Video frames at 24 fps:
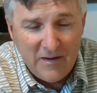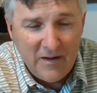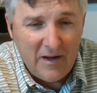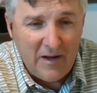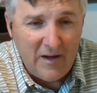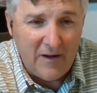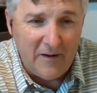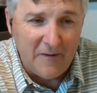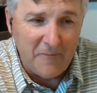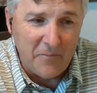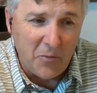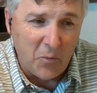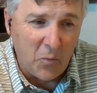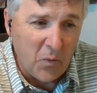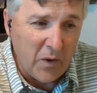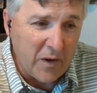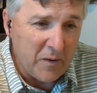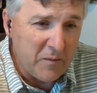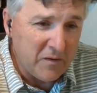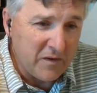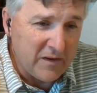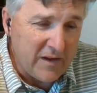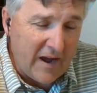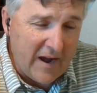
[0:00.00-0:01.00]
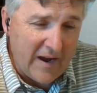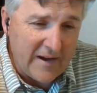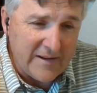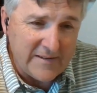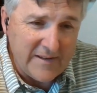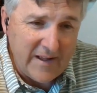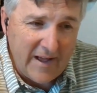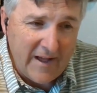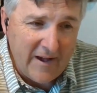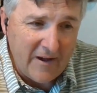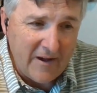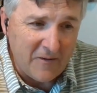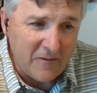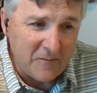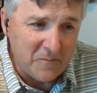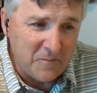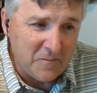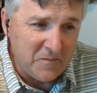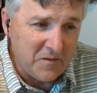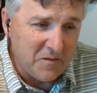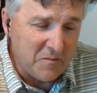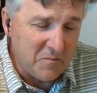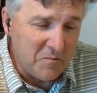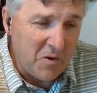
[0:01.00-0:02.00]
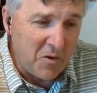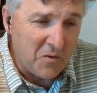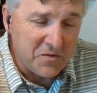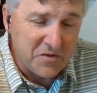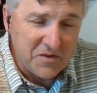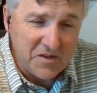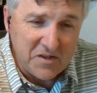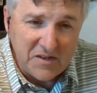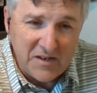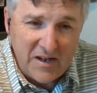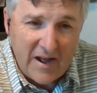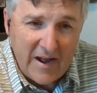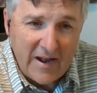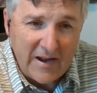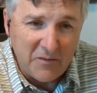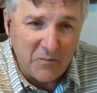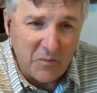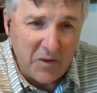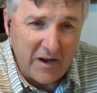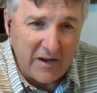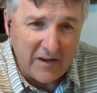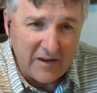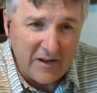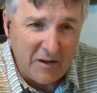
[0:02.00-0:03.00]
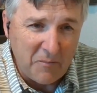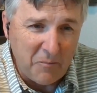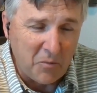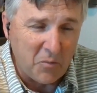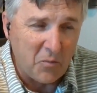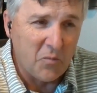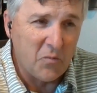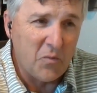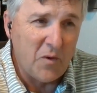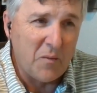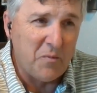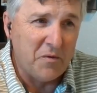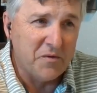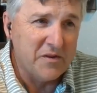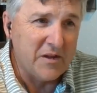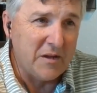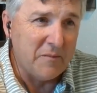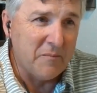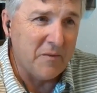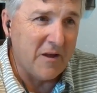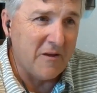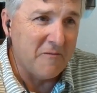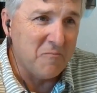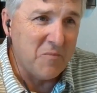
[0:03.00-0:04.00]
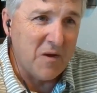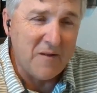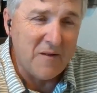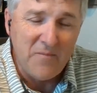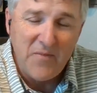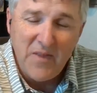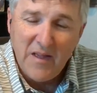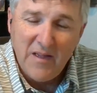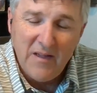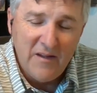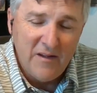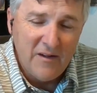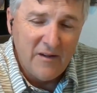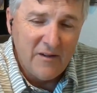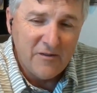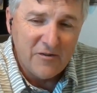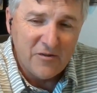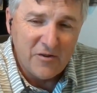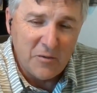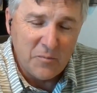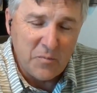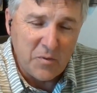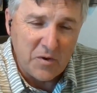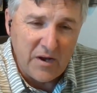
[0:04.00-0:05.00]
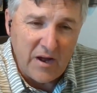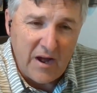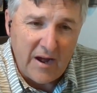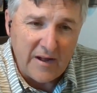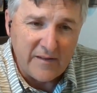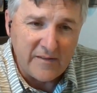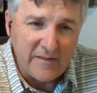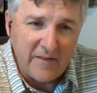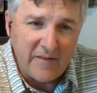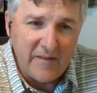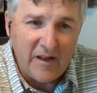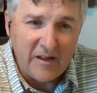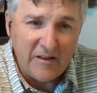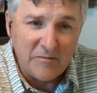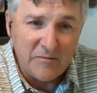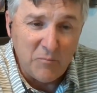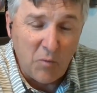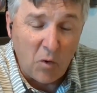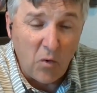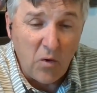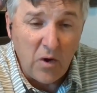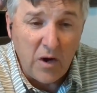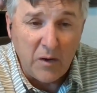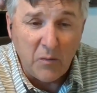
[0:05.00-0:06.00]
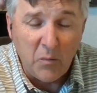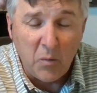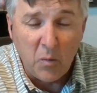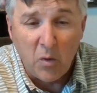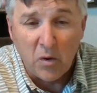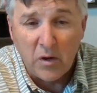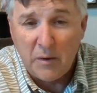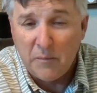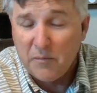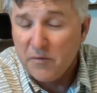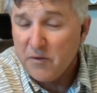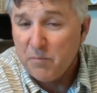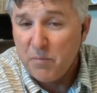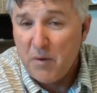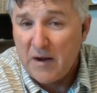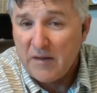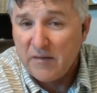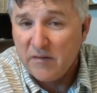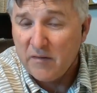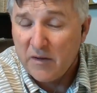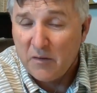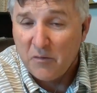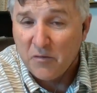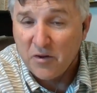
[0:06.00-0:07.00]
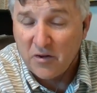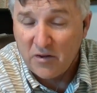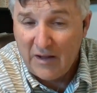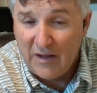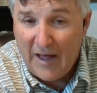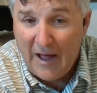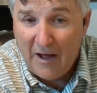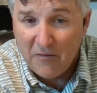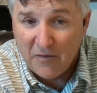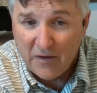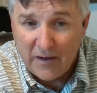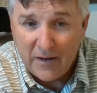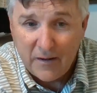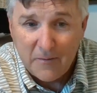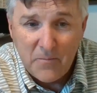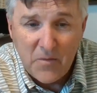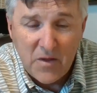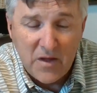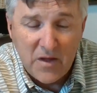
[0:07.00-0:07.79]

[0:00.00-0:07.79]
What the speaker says: The wind died down most of the night. We had a couple of ripples come in, but super nice. And the next morning, we woke up, surprisingly, it was cloudy.